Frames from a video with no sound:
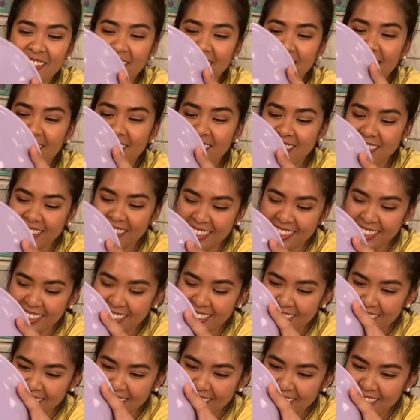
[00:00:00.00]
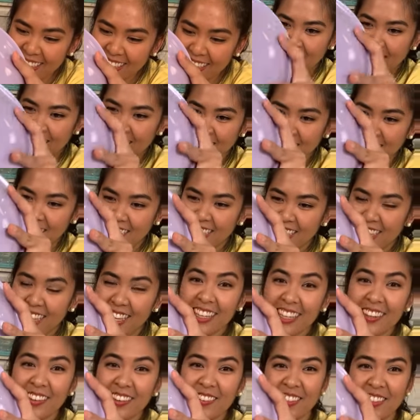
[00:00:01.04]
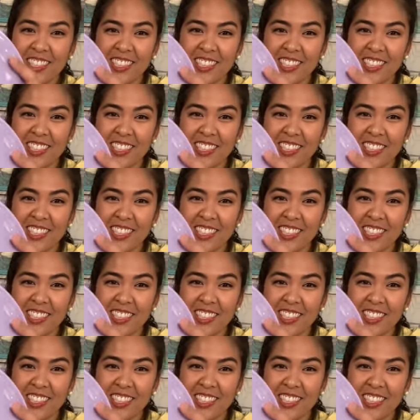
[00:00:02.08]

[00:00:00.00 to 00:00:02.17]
Oh, thank you for